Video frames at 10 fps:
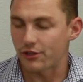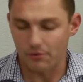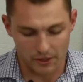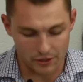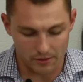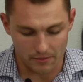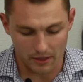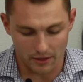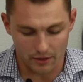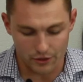and you mentioned to me
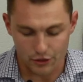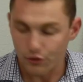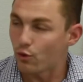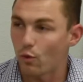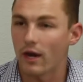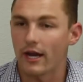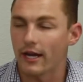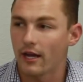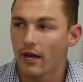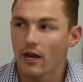that there's a new
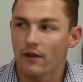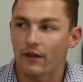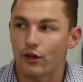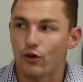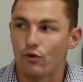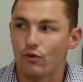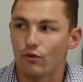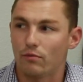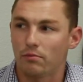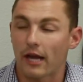way that
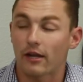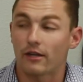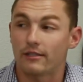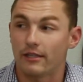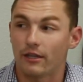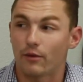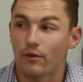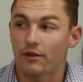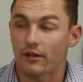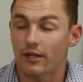you planning on dealing
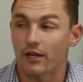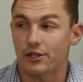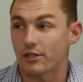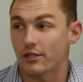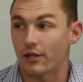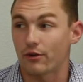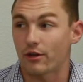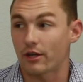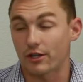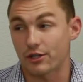with concussions, because I know
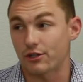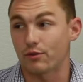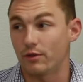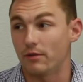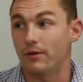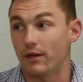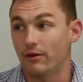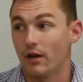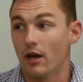concussions are really big,